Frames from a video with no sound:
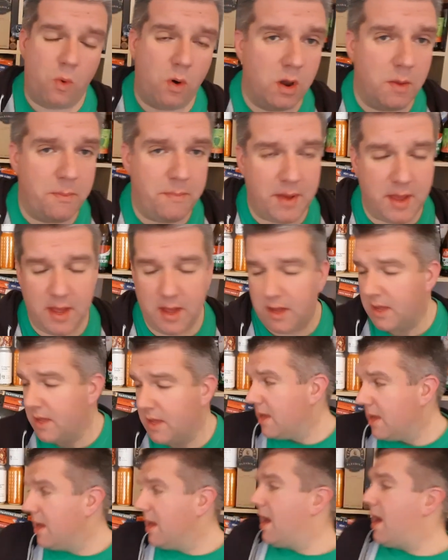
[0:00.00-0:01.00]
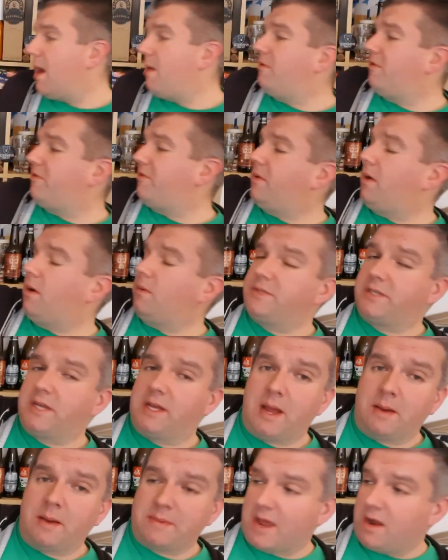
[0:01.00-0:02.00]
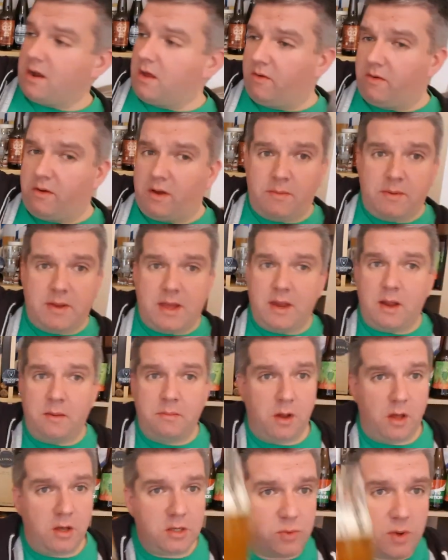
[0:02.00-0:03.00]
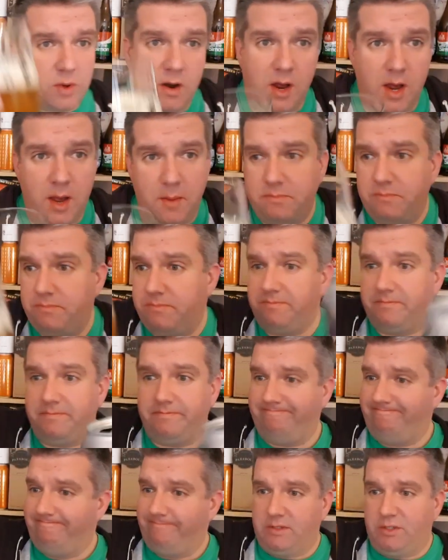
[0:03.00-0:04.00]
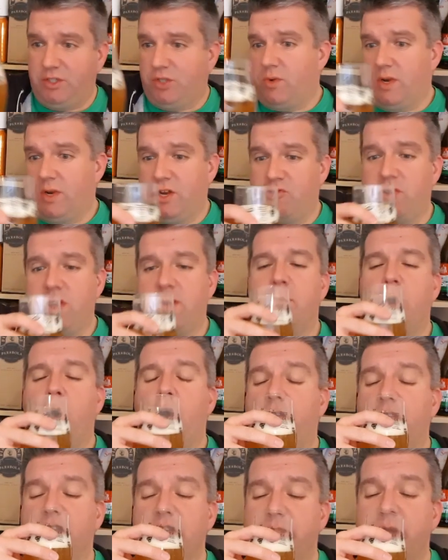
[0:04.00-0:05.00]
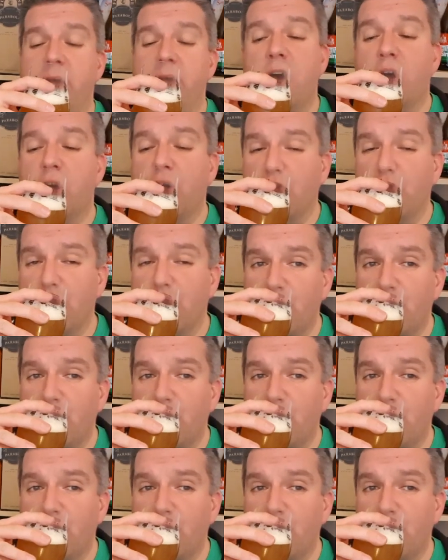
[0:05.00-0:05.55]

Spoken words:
what a beer. I'm rough from HopZine. I'm getting old. I'm lost where I am. I just want to drink more of this beer.